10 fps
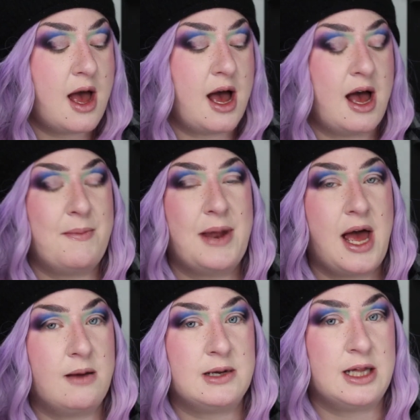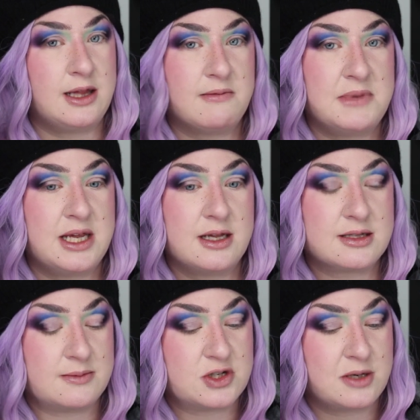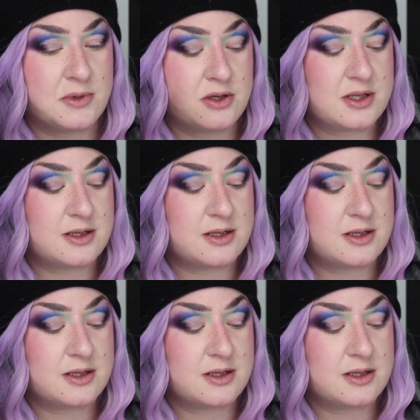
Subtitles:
But I really love me some shimmers.